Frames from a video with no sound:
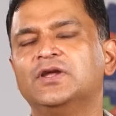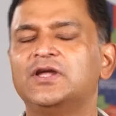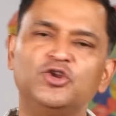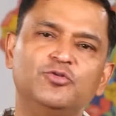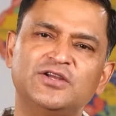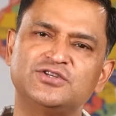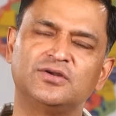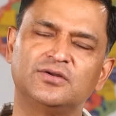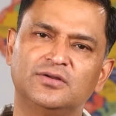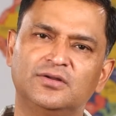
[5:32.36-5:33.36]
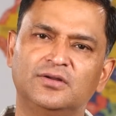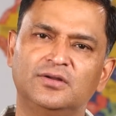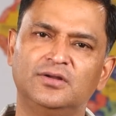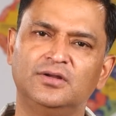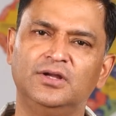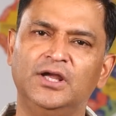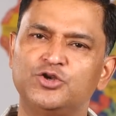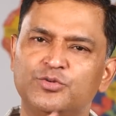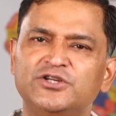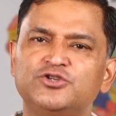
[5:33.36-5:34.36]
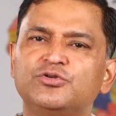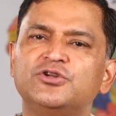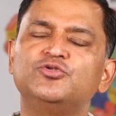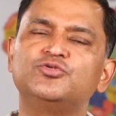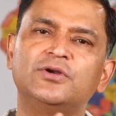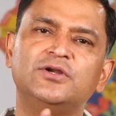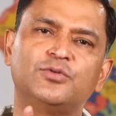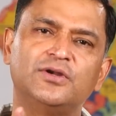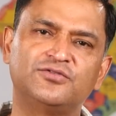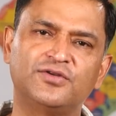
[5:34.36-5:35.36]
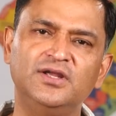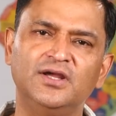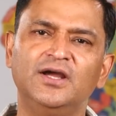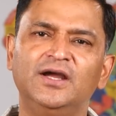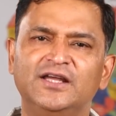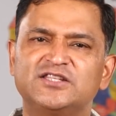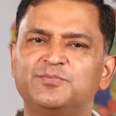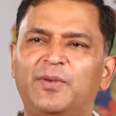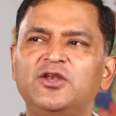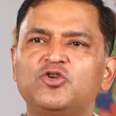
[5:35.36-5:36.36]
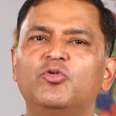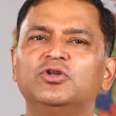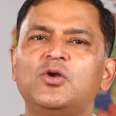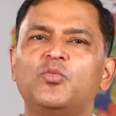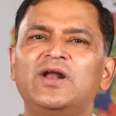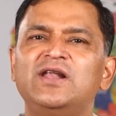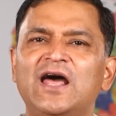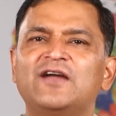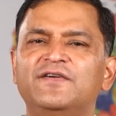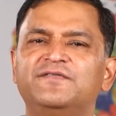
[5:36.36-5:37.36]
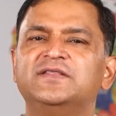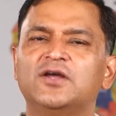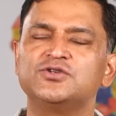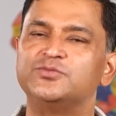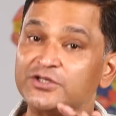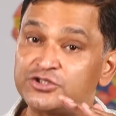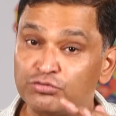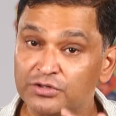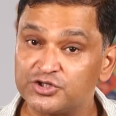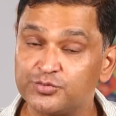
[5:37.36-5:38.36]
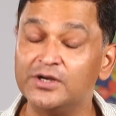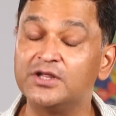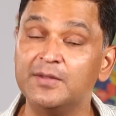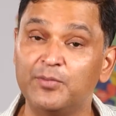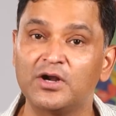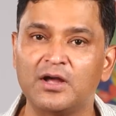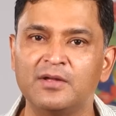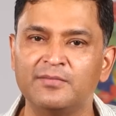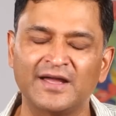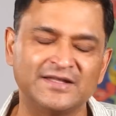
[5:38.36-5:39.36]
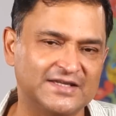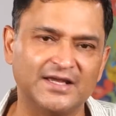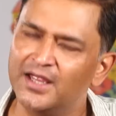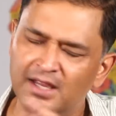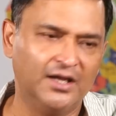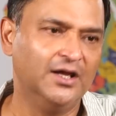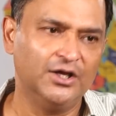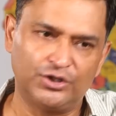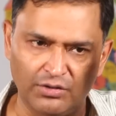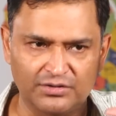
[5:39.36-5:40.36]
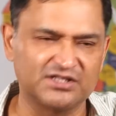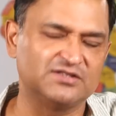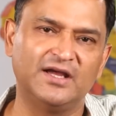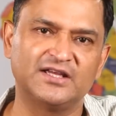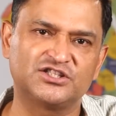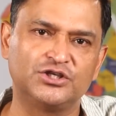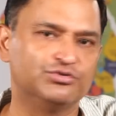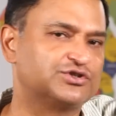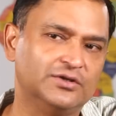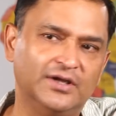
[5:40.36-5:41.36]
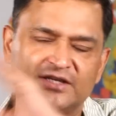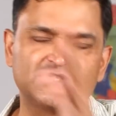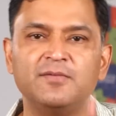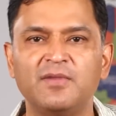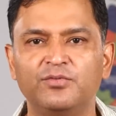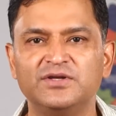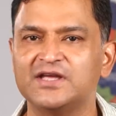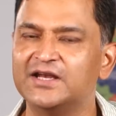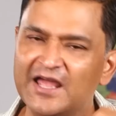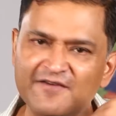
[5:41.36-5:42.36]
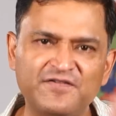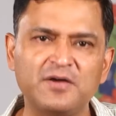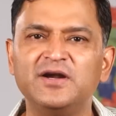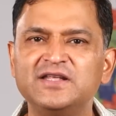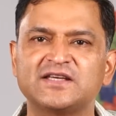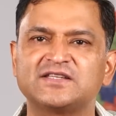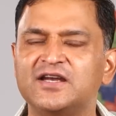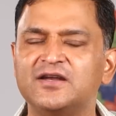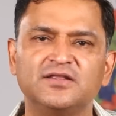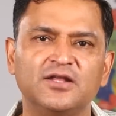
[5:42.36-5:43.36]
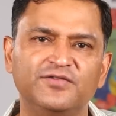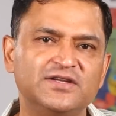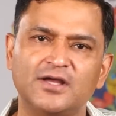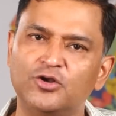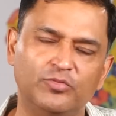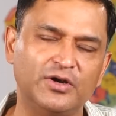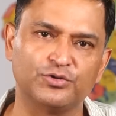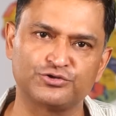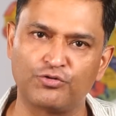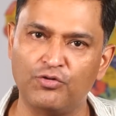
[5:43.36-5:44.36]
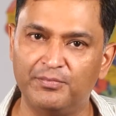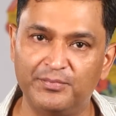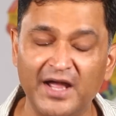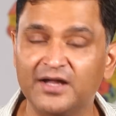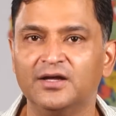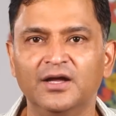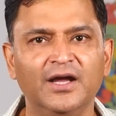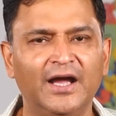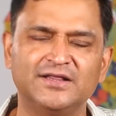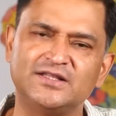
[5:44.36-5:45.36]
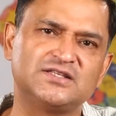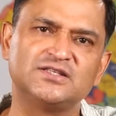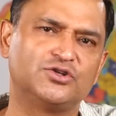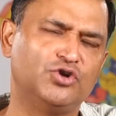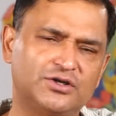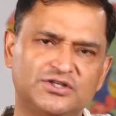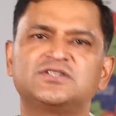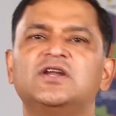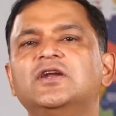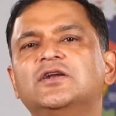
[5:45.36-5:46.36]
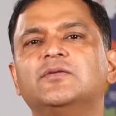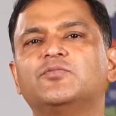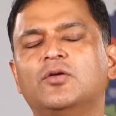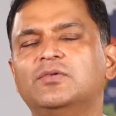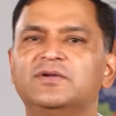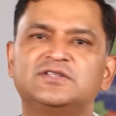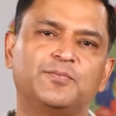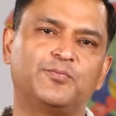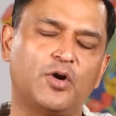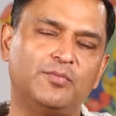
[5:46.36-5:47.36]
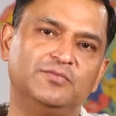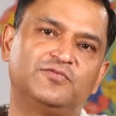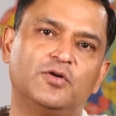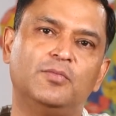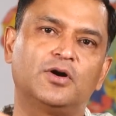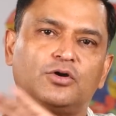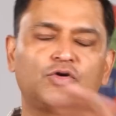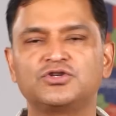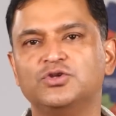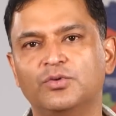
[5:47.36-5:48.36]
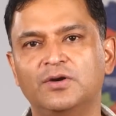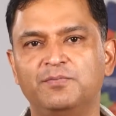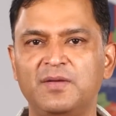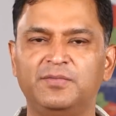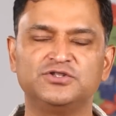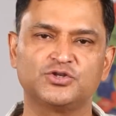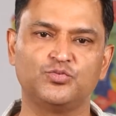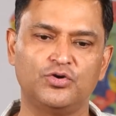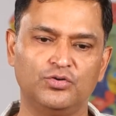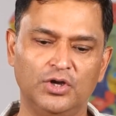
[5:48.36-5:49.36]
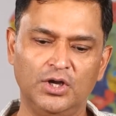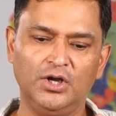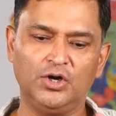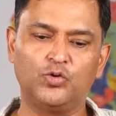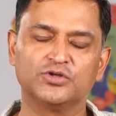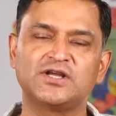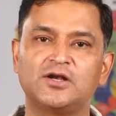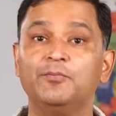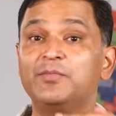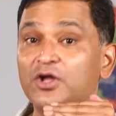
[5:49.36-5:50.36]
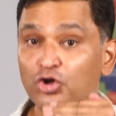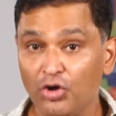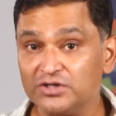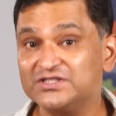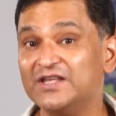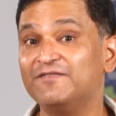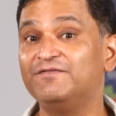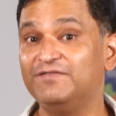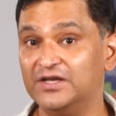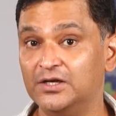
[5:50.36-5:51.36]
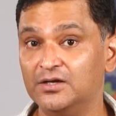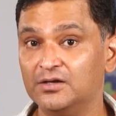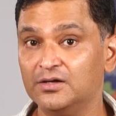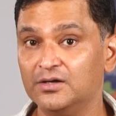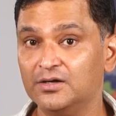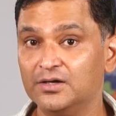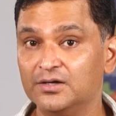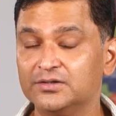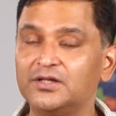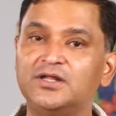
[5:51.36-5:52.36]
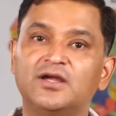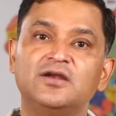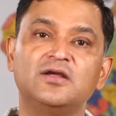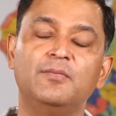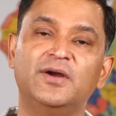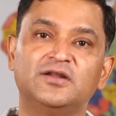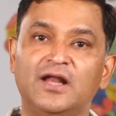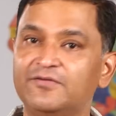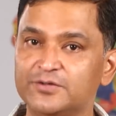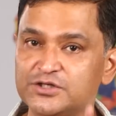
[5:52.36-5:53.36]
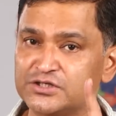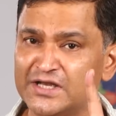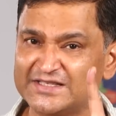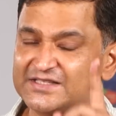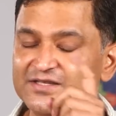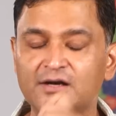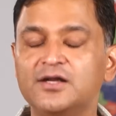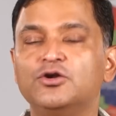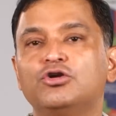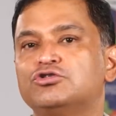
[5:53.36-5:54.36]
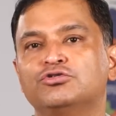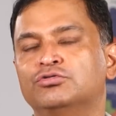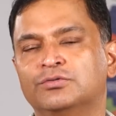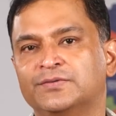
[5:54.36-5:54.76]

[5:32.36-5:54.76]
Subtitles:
Can you imagine? In 2022-2023, it spiked to more than 150,000, where students will keep on coming back and saying, hey, this is my excuse, extend my visa. And everybody's extending their visa. Nobody wants to go back. And this is not just an Indian problem. It's a problem from across the world. People just want to go settle because they feel that they're getting a better life, which is necessarily not true.